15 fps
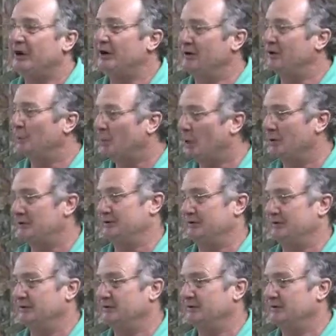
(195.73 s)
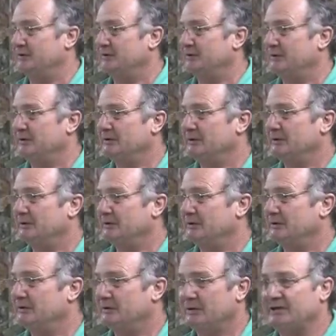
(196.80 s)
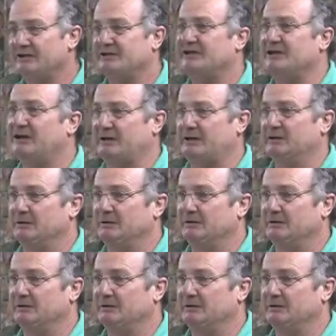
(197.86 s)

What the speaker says: cannot walk to. It's thick.